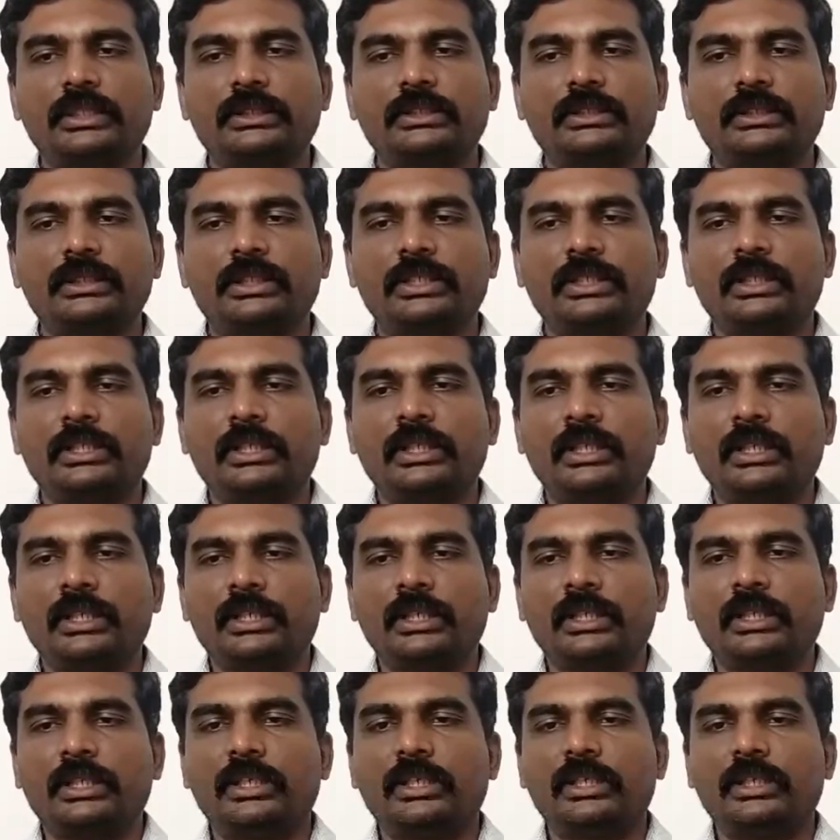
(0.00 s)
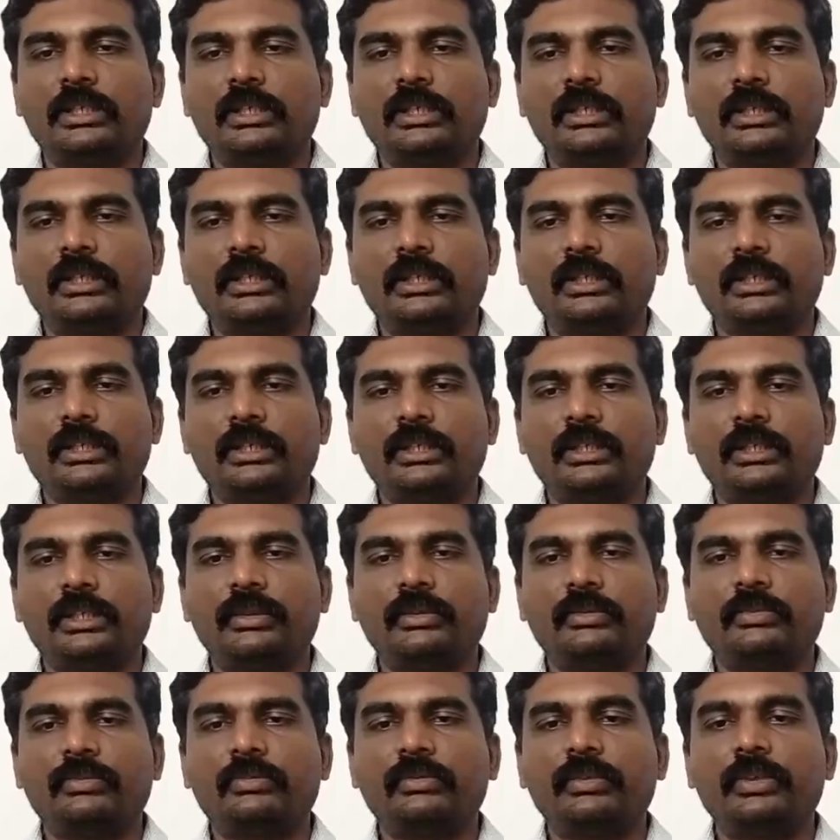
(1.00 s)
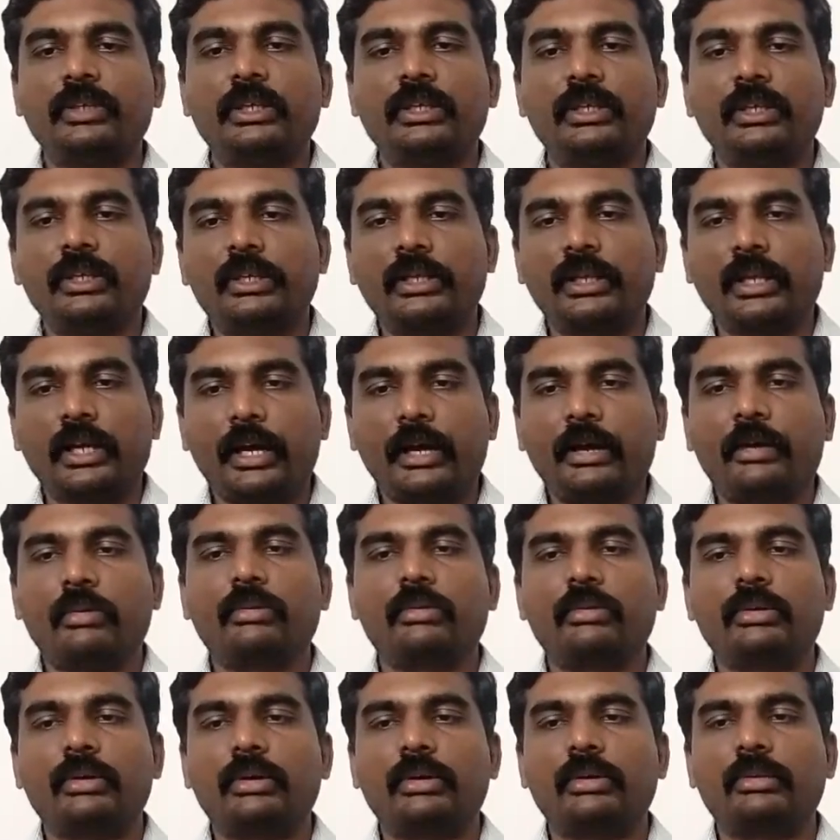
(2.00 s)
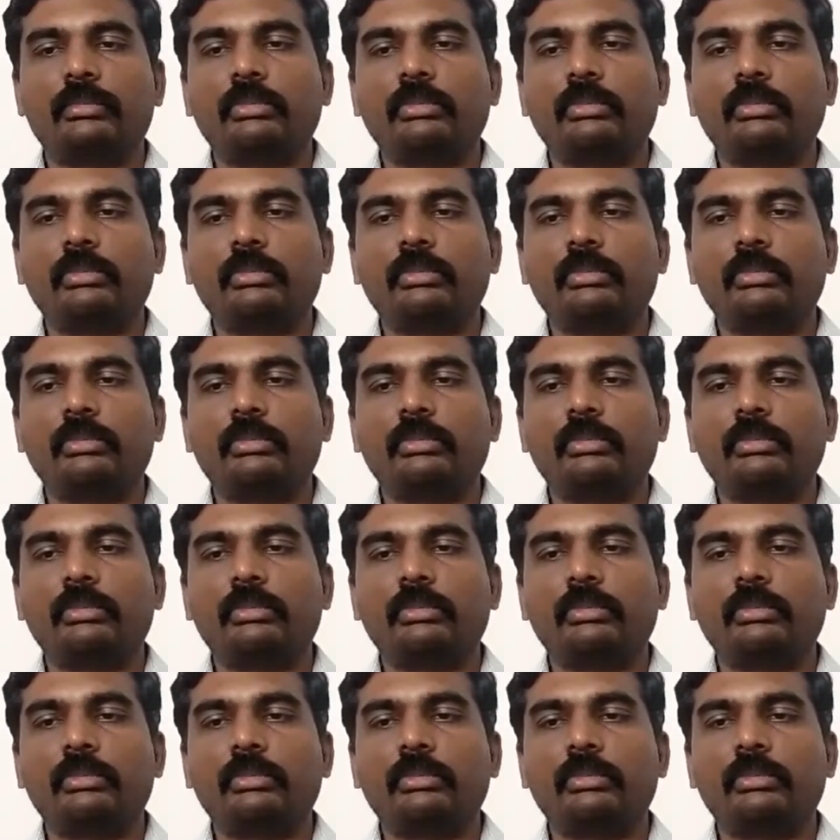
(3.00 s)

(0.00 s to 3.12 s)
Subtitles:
is, if we have